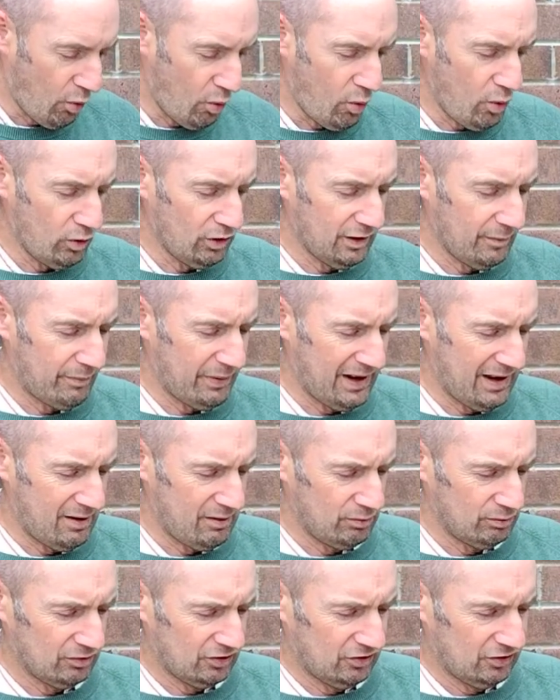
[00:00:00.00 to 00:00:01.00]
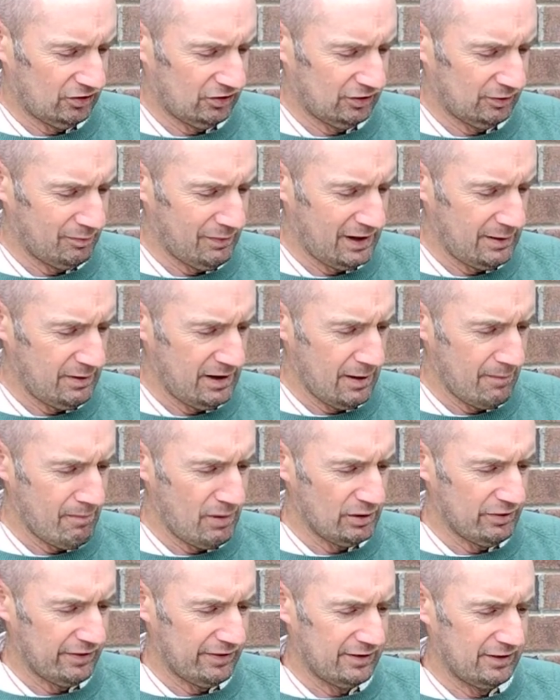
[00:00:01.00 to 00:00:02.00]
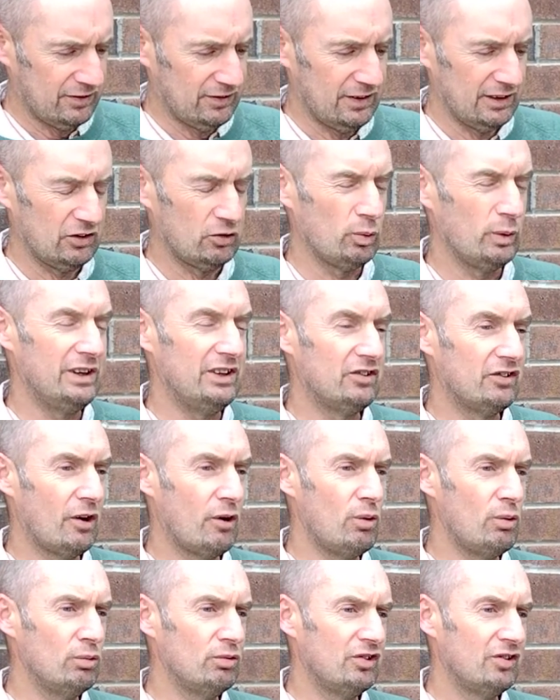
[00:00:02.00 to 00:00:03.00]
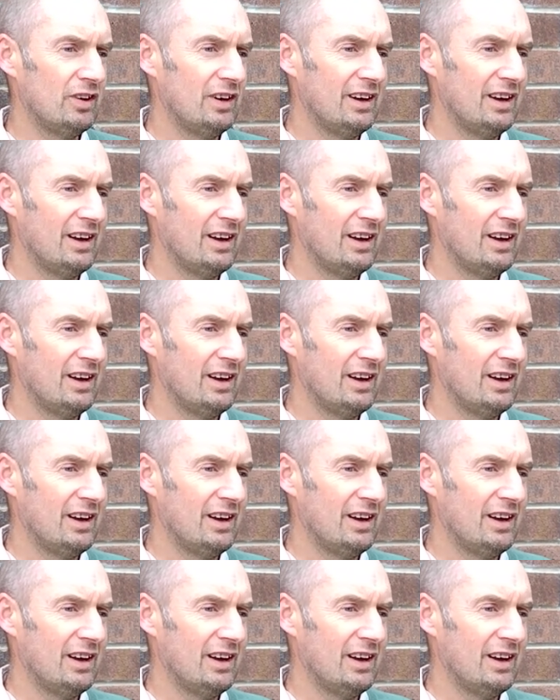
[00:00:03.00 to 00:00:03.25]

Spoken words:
all about maybe a month to 6 weeks old.